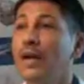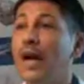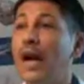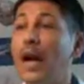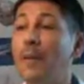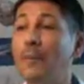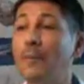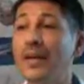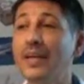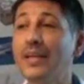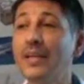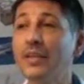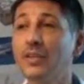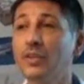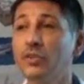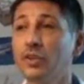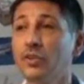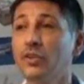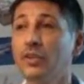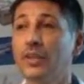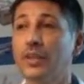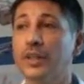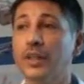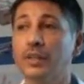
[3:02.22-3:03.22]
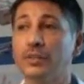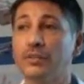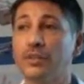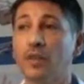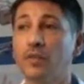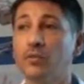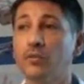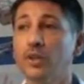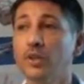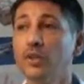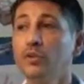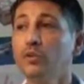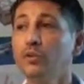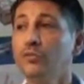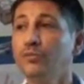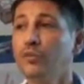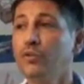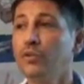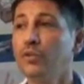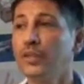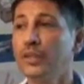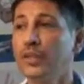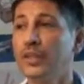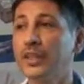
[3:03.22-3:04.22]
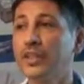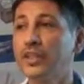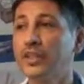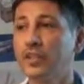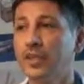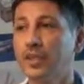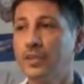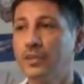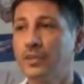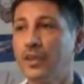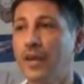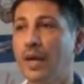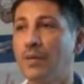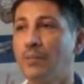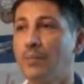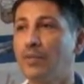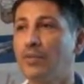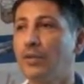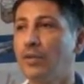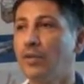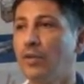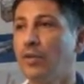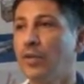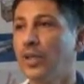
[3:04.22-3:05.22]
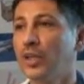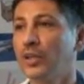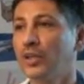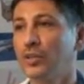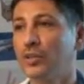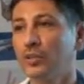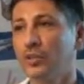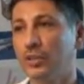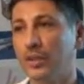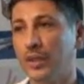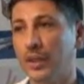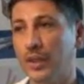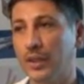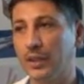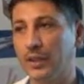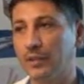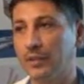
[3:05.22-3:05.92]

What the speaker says: Apply the tourniquet 3 to 4 inches above the collection site.